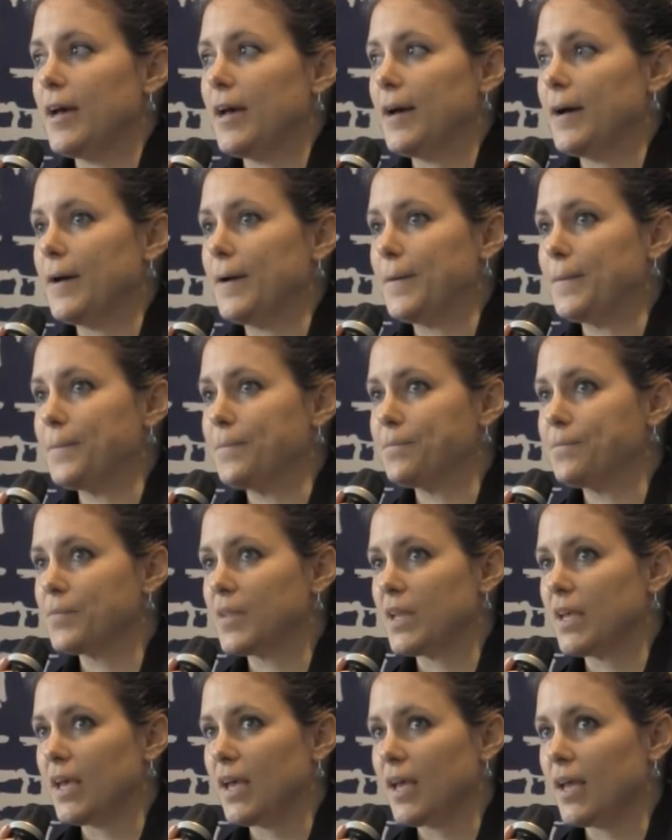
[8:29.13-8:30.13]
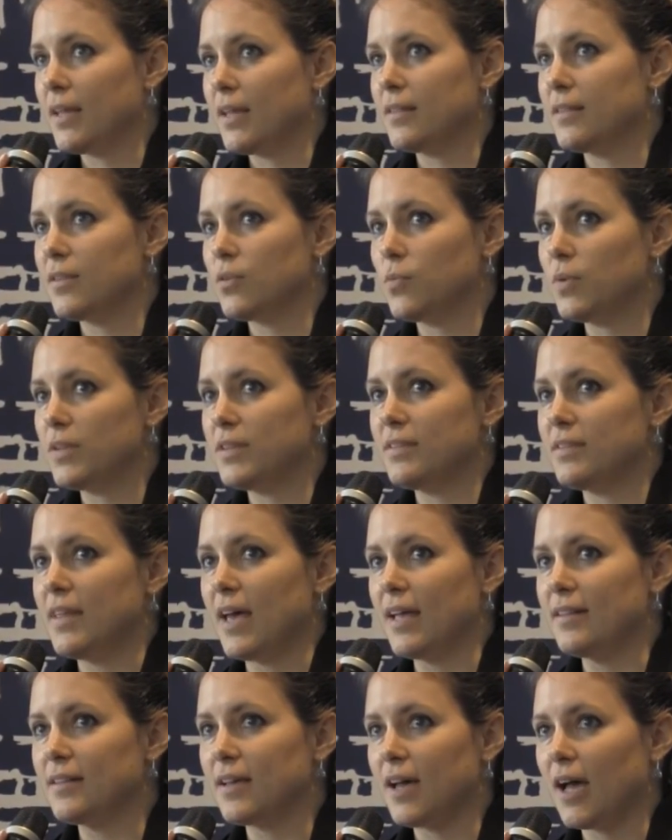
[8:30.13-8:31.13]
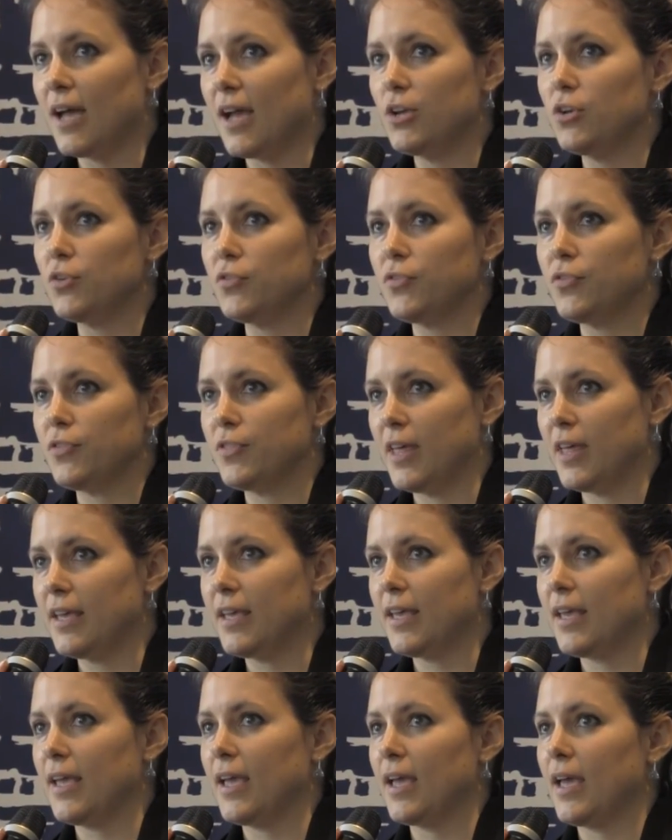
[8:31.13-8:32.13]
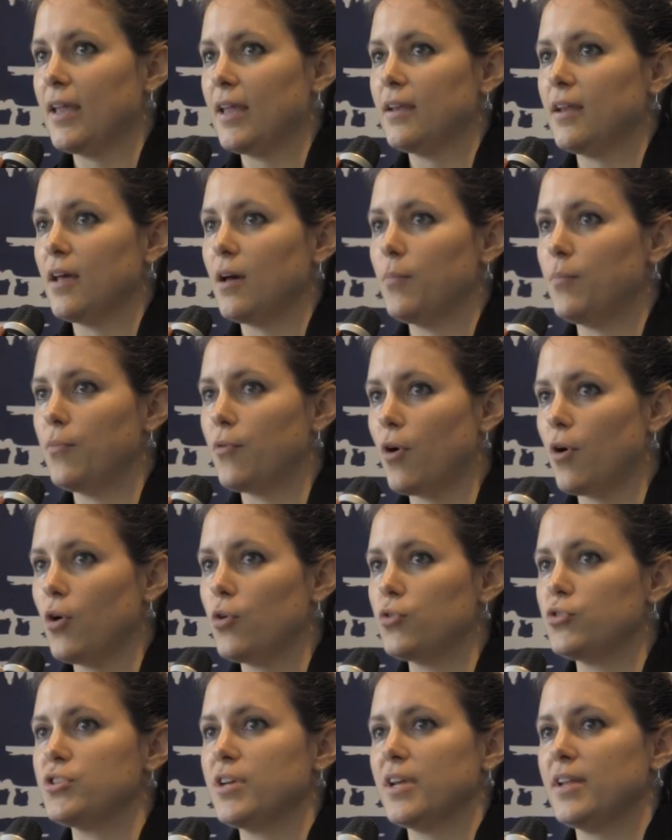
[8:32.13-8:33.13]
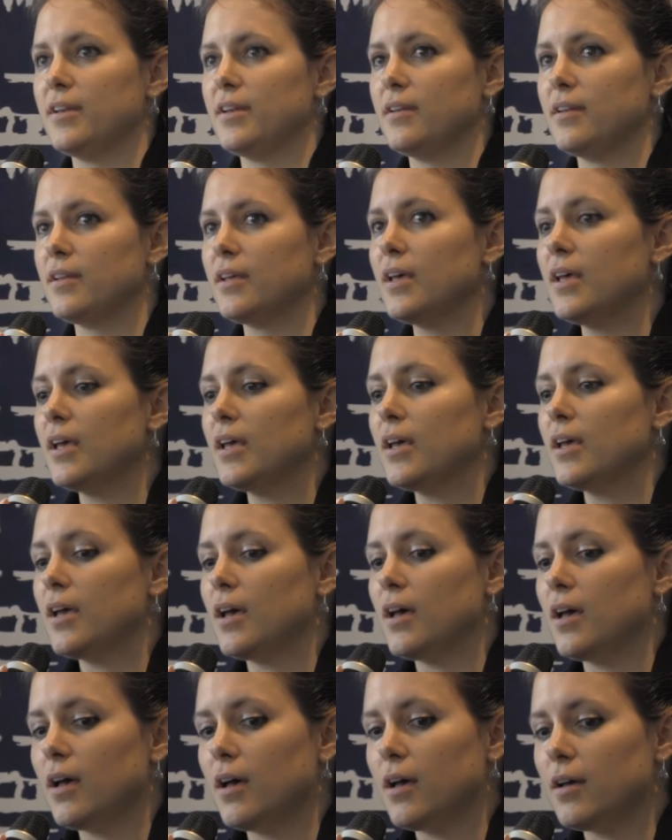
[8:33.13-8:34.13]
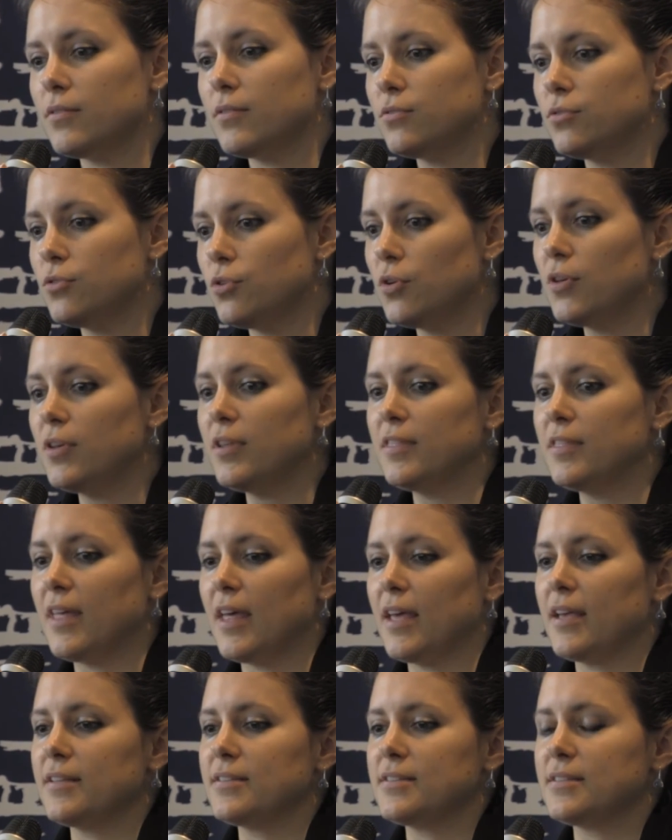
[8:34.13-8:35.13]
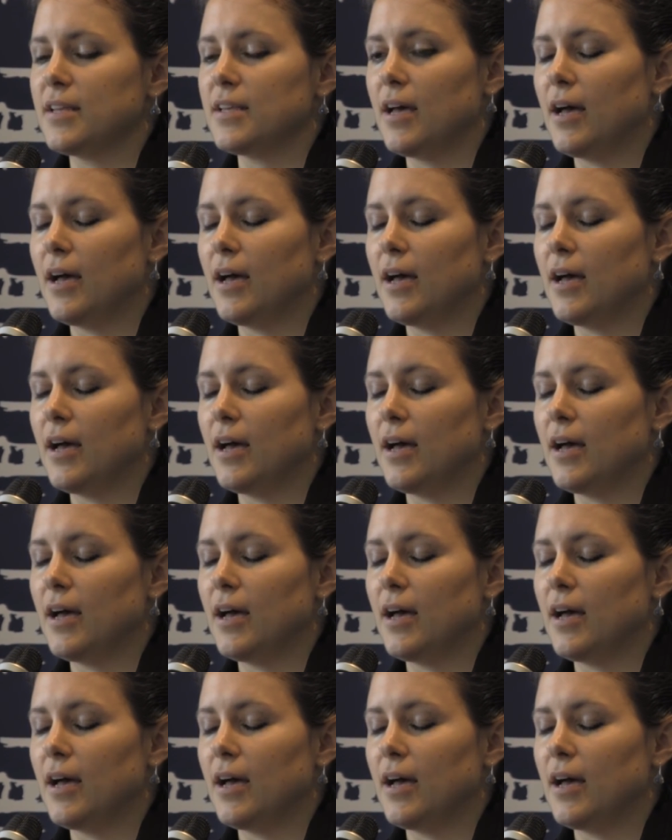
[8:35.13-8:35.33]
And with that kind of thinking and approach and doing things,